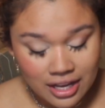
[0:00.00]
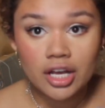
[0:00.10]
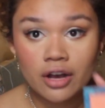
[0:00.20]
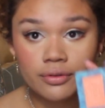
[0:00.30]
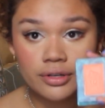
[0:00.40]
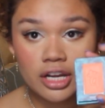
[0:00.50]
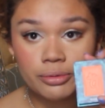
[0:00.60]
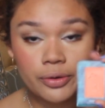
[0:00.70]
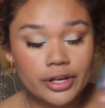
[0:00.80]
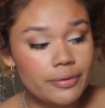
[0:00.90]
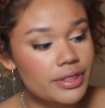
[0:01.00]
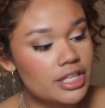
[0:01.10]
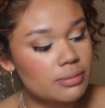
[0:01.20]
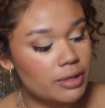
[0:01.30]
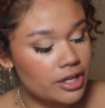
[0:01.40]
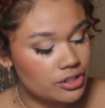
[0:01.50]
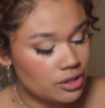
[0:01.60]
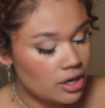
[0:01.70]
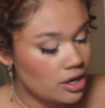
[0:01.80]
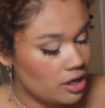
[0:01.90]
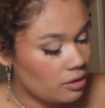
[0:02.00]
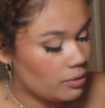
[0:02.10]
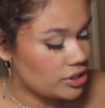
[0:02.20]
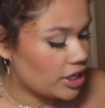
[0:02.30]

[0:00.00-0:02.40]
Oh, now I'm going in with this blush, which